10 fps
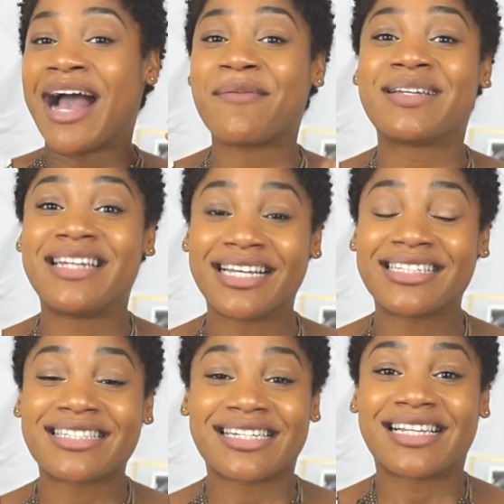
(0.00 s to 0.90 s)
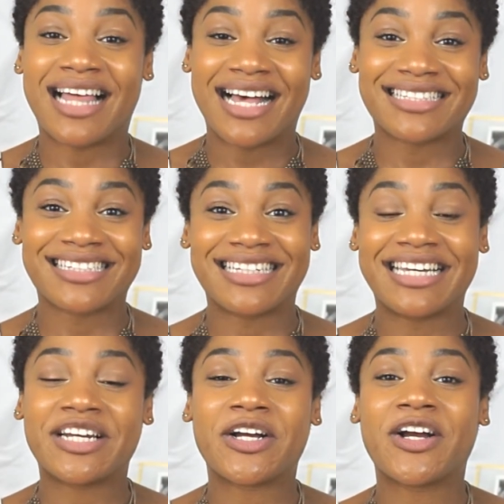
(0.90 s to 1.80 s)
I'm addicted to glass
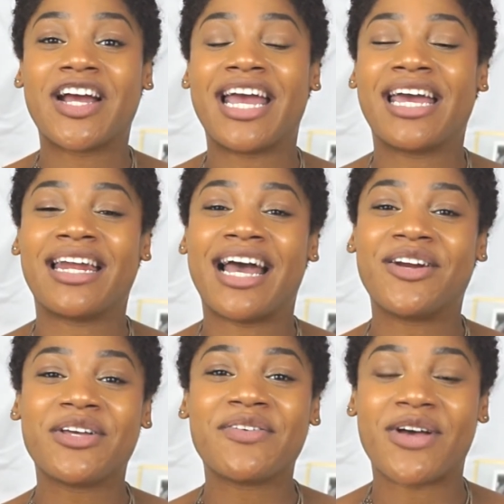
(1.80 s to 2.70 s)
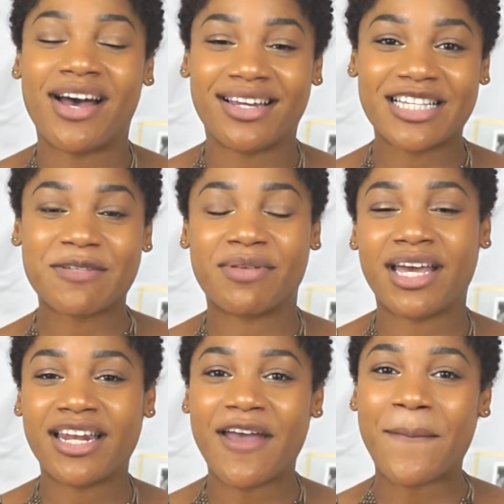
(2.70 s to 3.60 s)
cleaner, and I don't even know how to
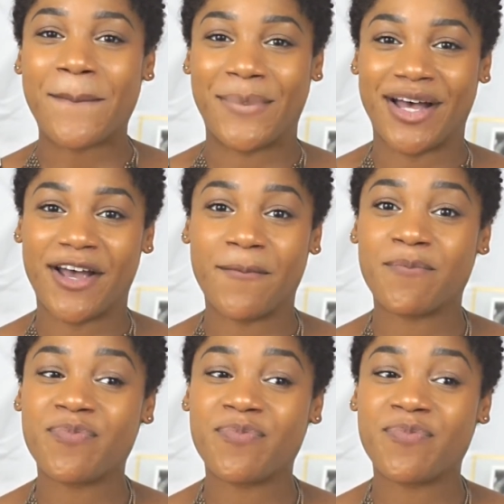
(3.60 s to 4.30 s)
explain it, but